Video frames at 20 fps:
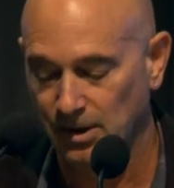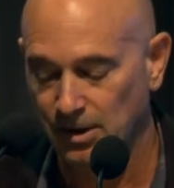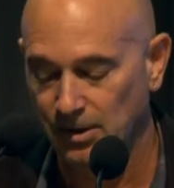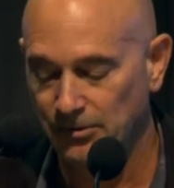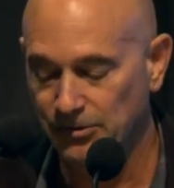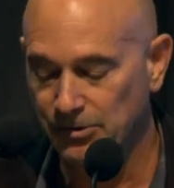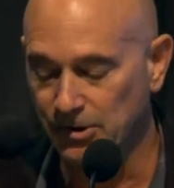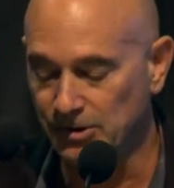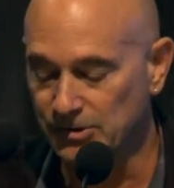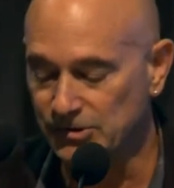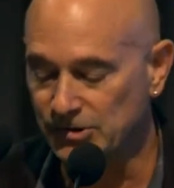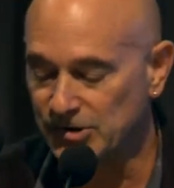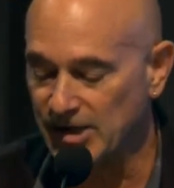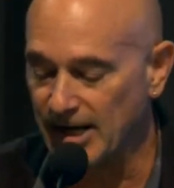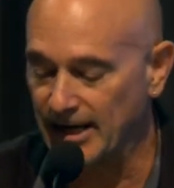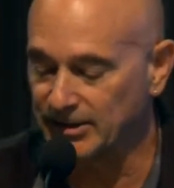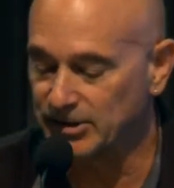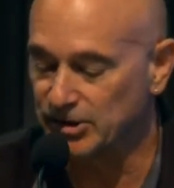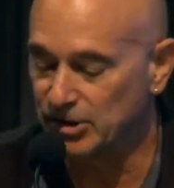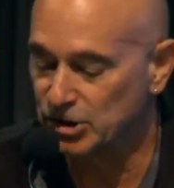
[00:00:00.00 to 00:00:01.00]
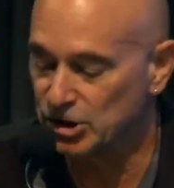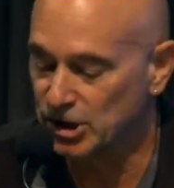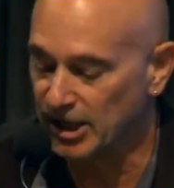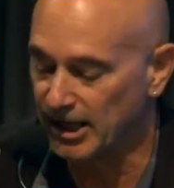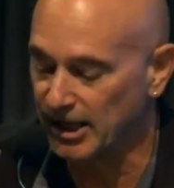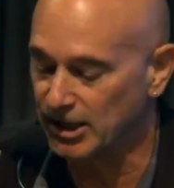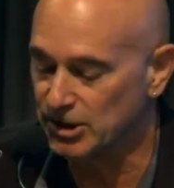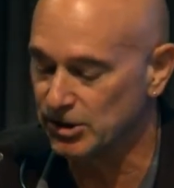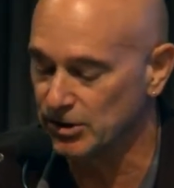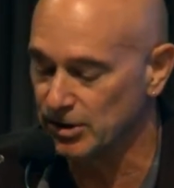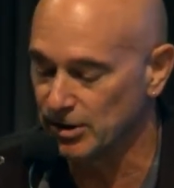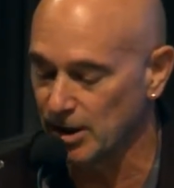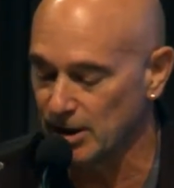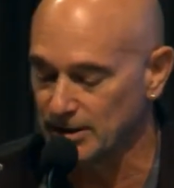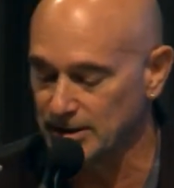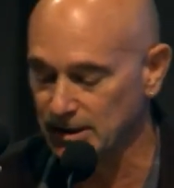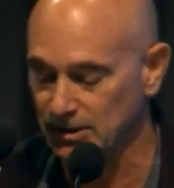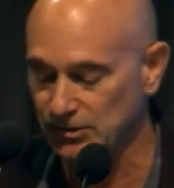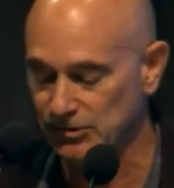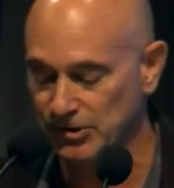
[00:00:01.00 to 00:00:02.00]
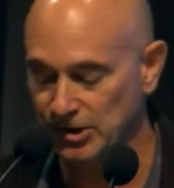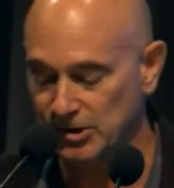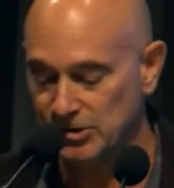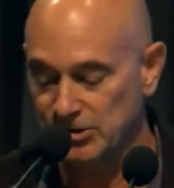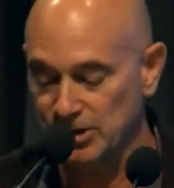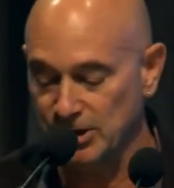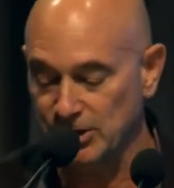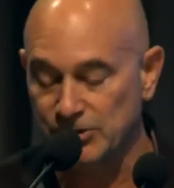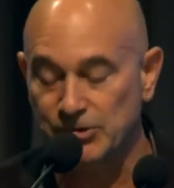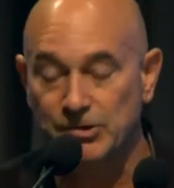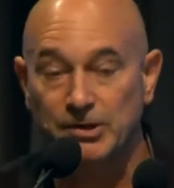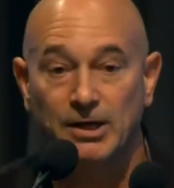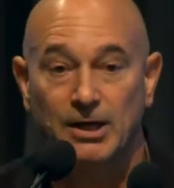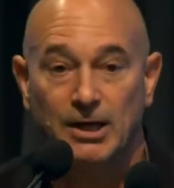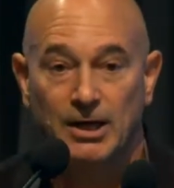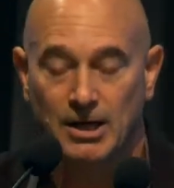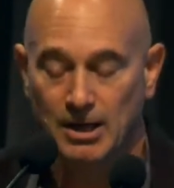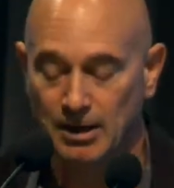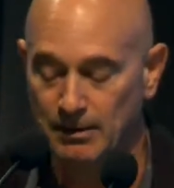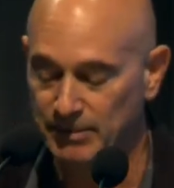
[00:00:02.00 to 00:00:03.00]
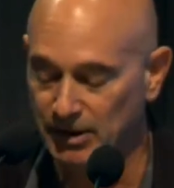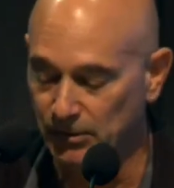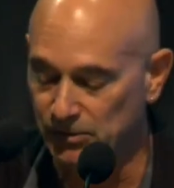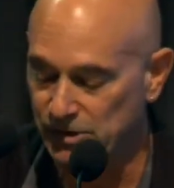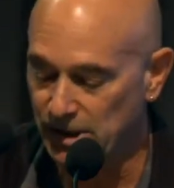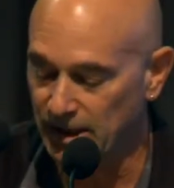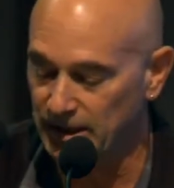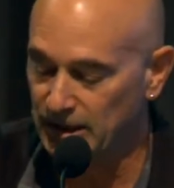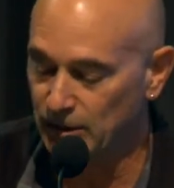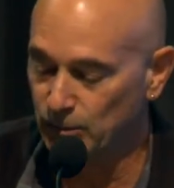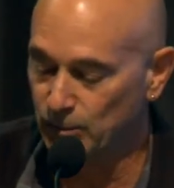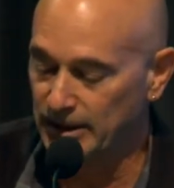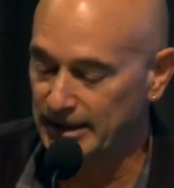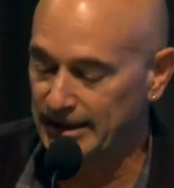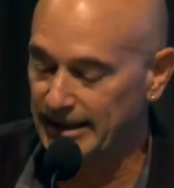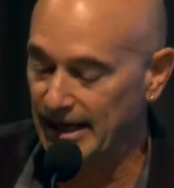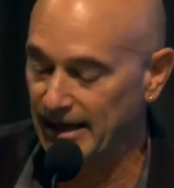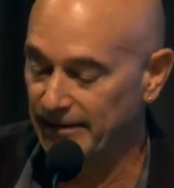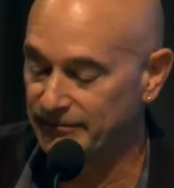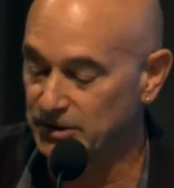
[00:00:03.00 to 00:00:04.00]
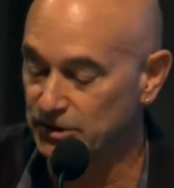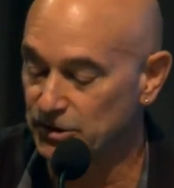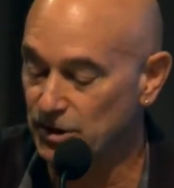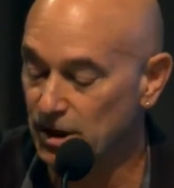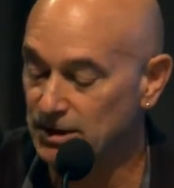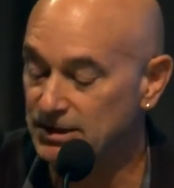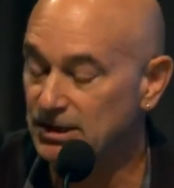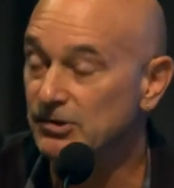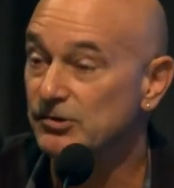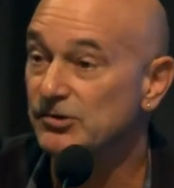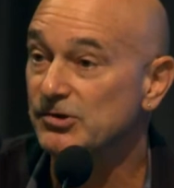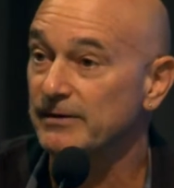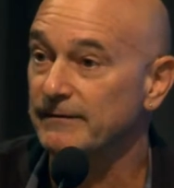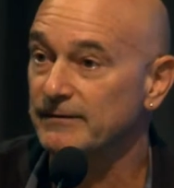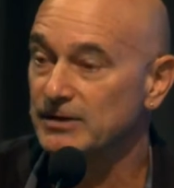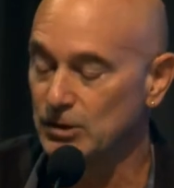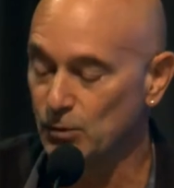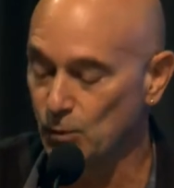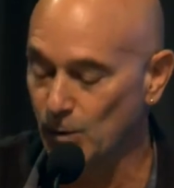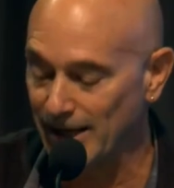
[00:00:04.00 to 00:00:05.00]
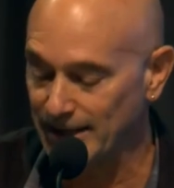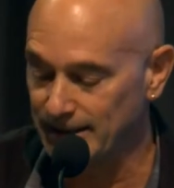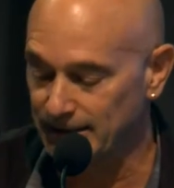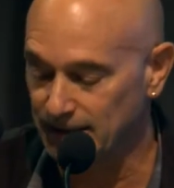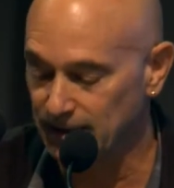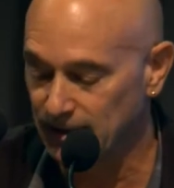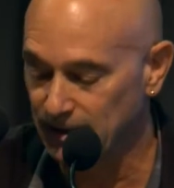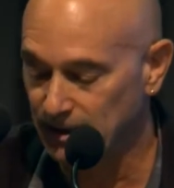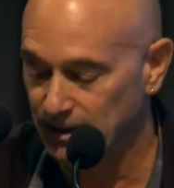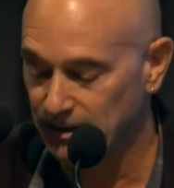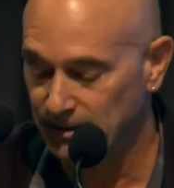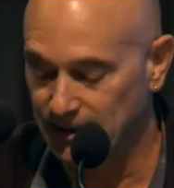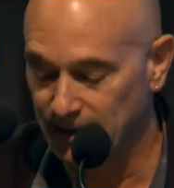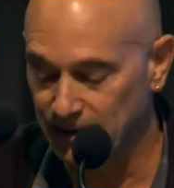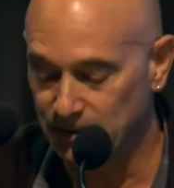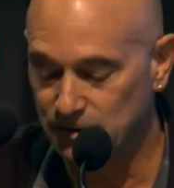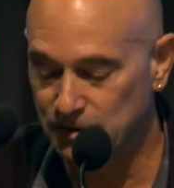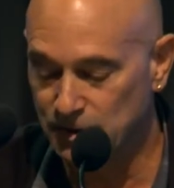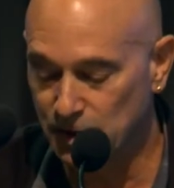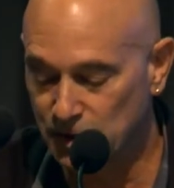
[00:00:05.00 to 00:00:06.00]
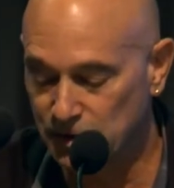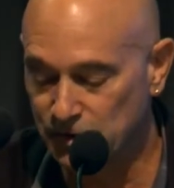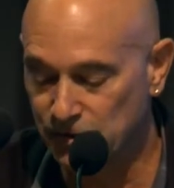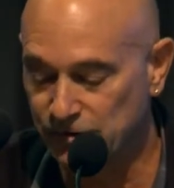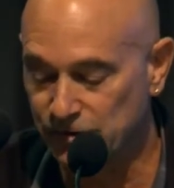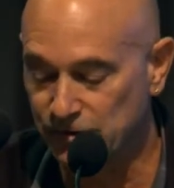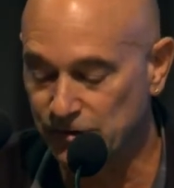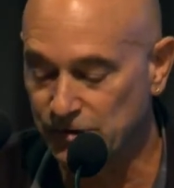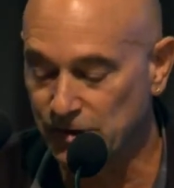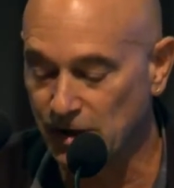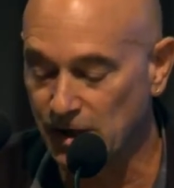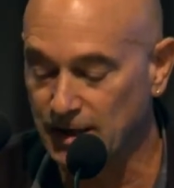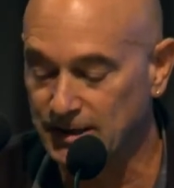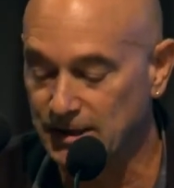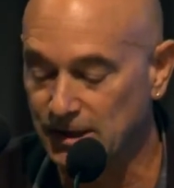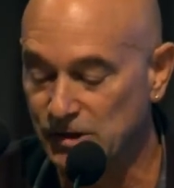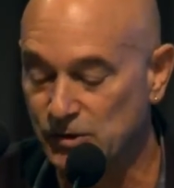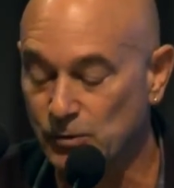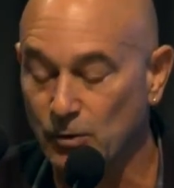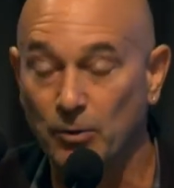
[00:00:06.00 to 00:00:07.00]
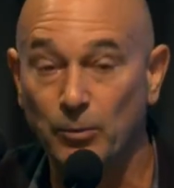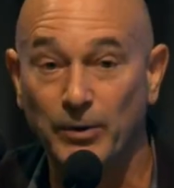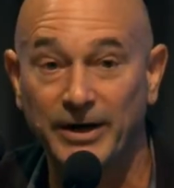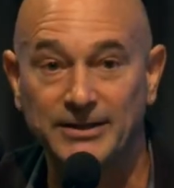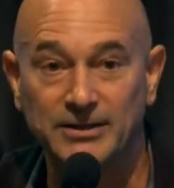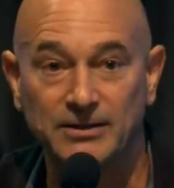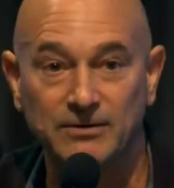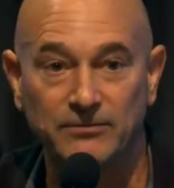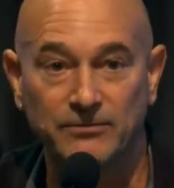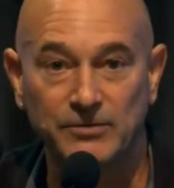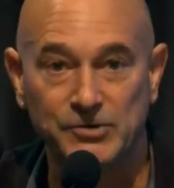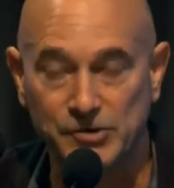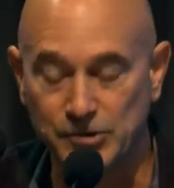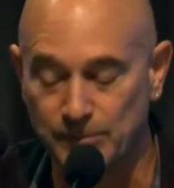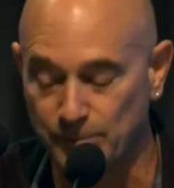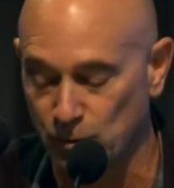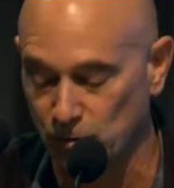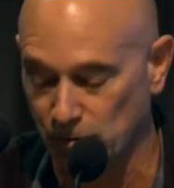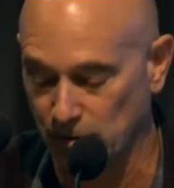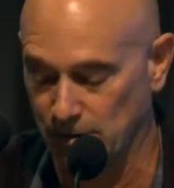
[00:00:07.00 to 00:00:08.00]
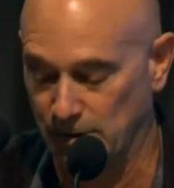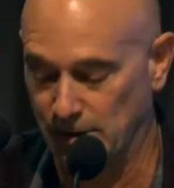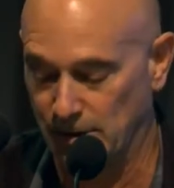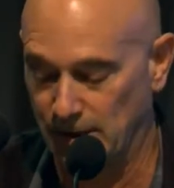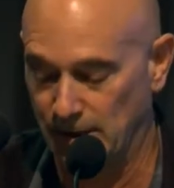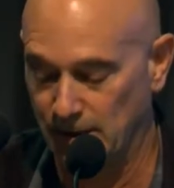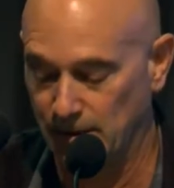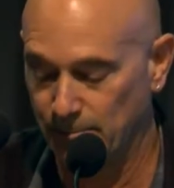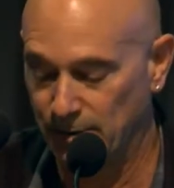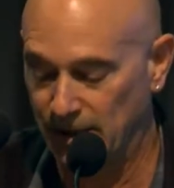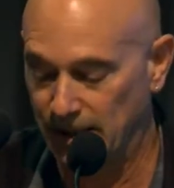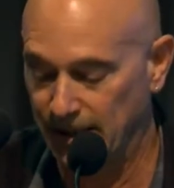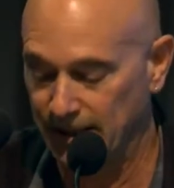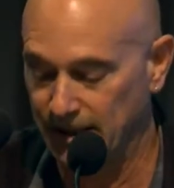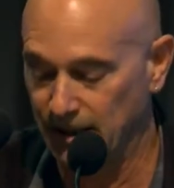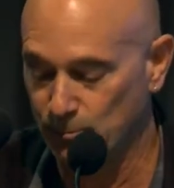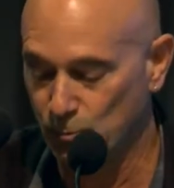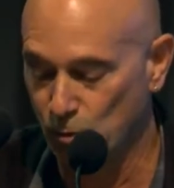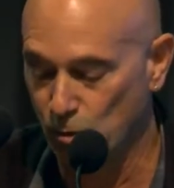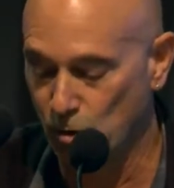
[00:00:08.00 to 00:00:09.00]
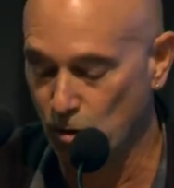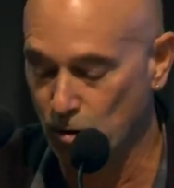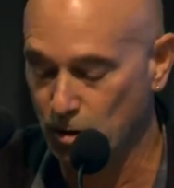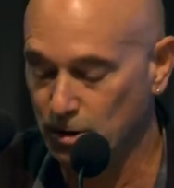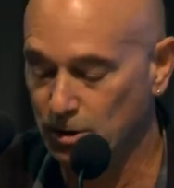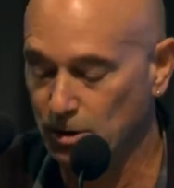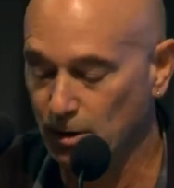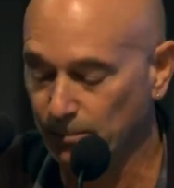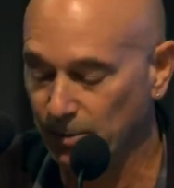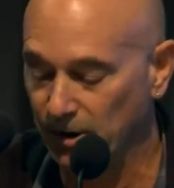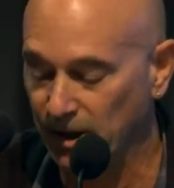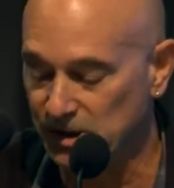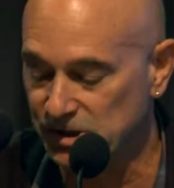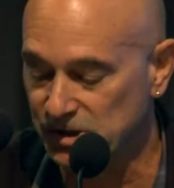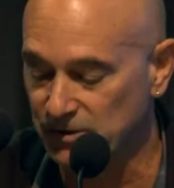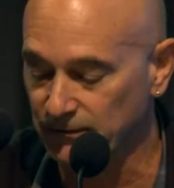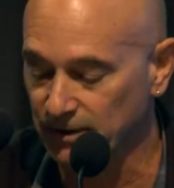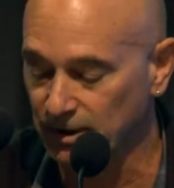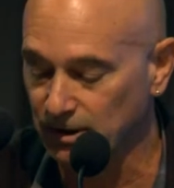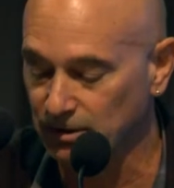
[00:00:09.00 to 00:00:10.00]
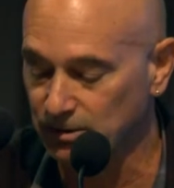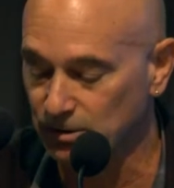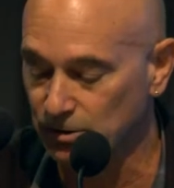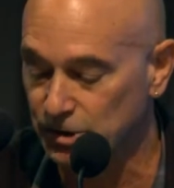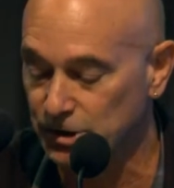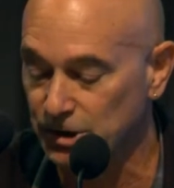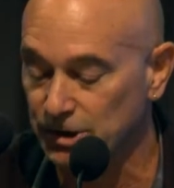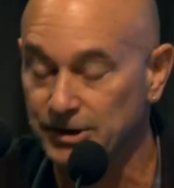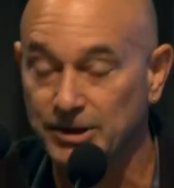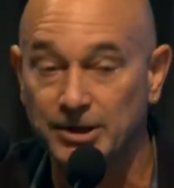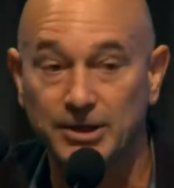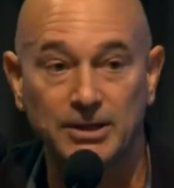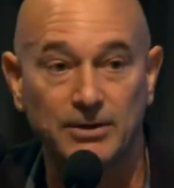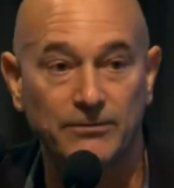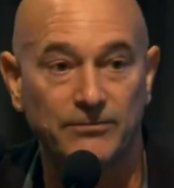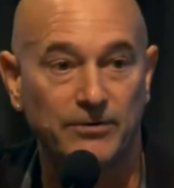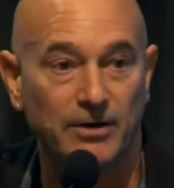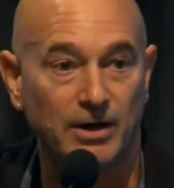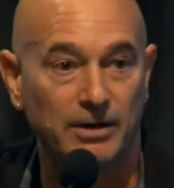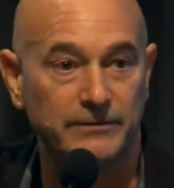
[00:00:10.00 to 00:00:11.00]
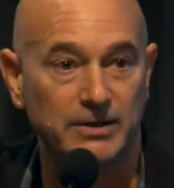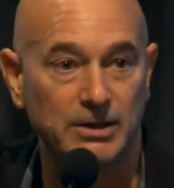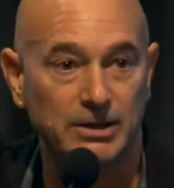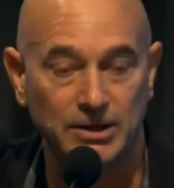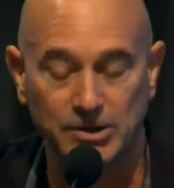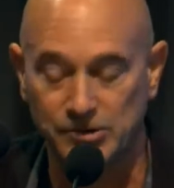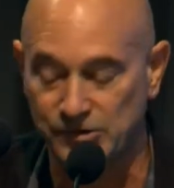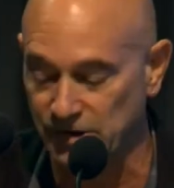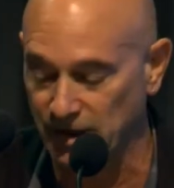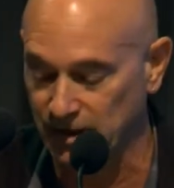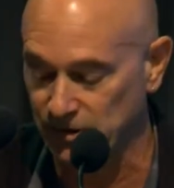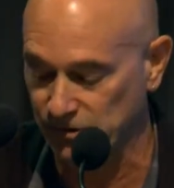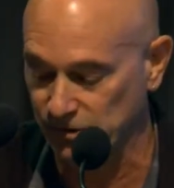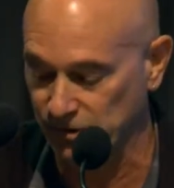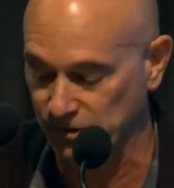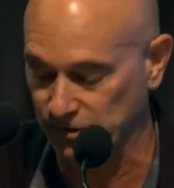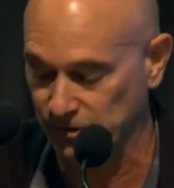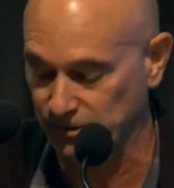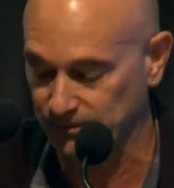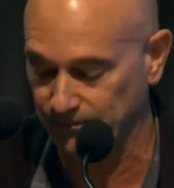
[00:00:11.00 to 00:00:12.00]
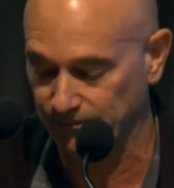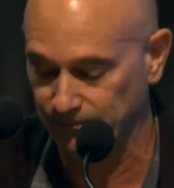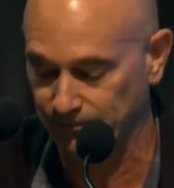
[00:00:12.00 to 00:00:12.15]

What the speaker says: Things started to change in the 1960s, but it was only really after 1971 that Indigenous societies were rendered visible by a more comprehensive inclusion in the five-yearly census.